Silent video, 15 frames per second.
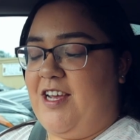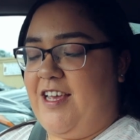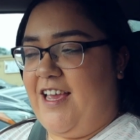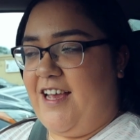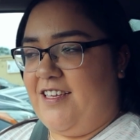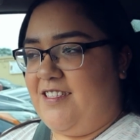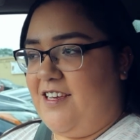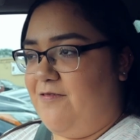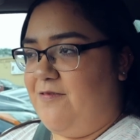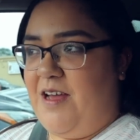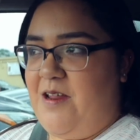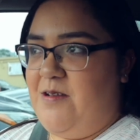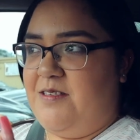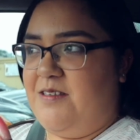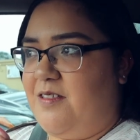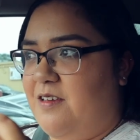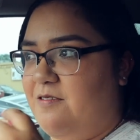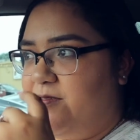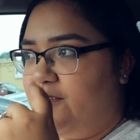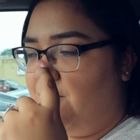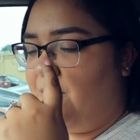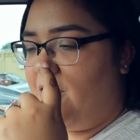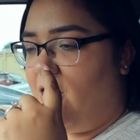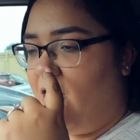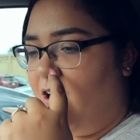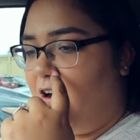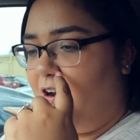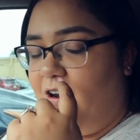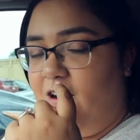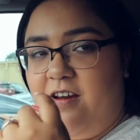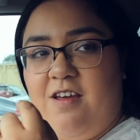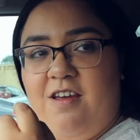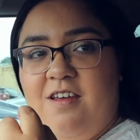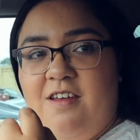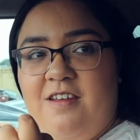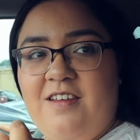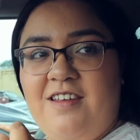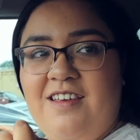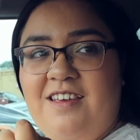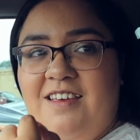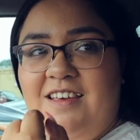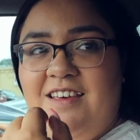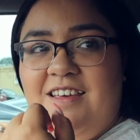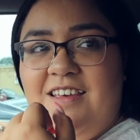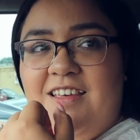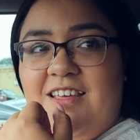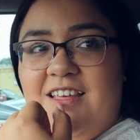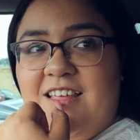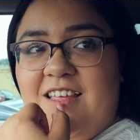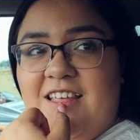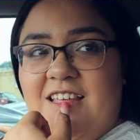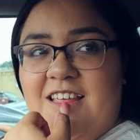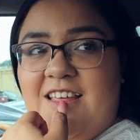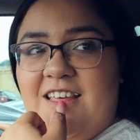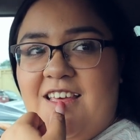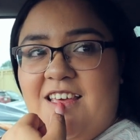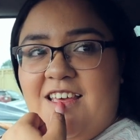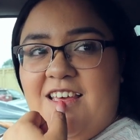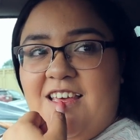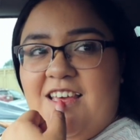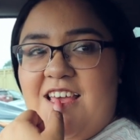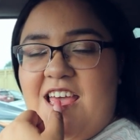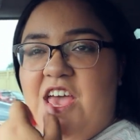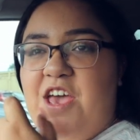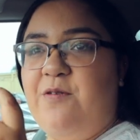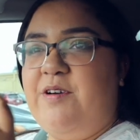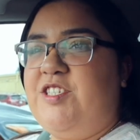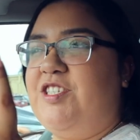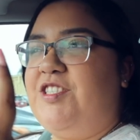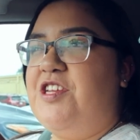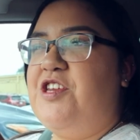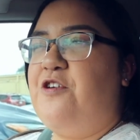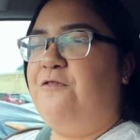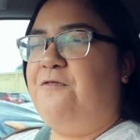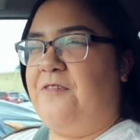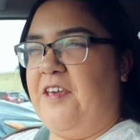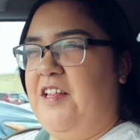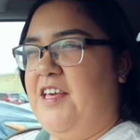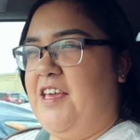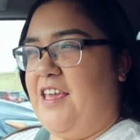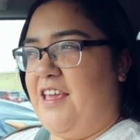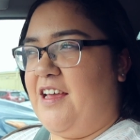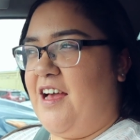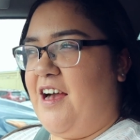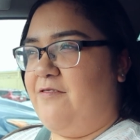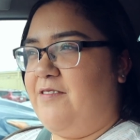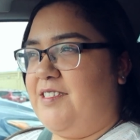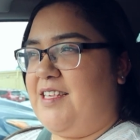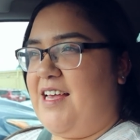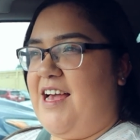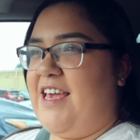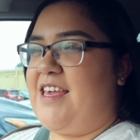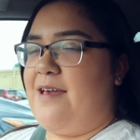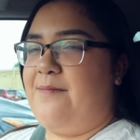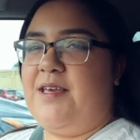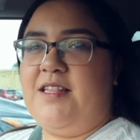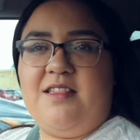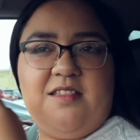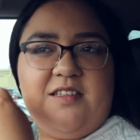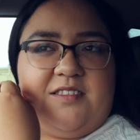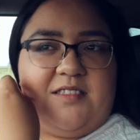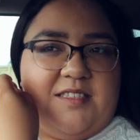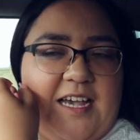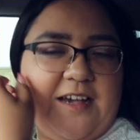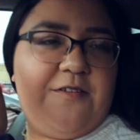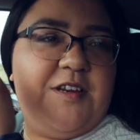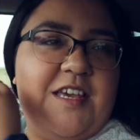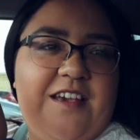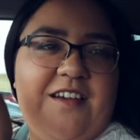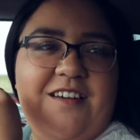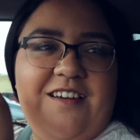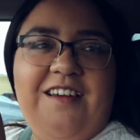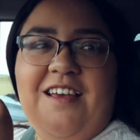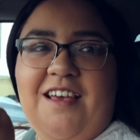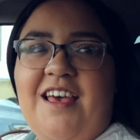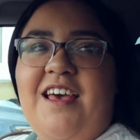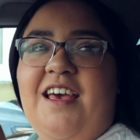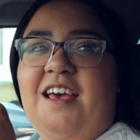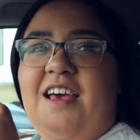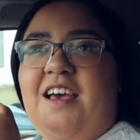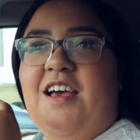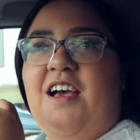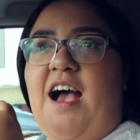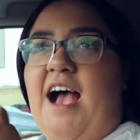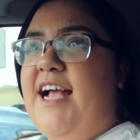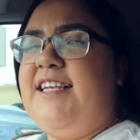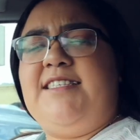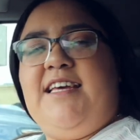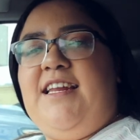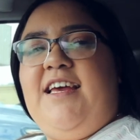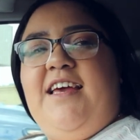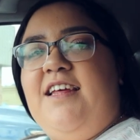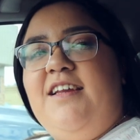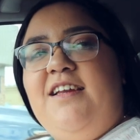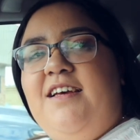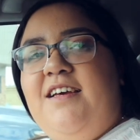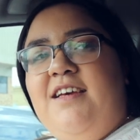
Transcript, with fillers: I guess. Yeah. I don't think it was gonna be When hard. the helix happened, you seemed a little uncomfy, but not too bad. It was just a new feeling. I yeah. was like, I mean, Did you hear here, the cardicle crunch? I didn't. Wait,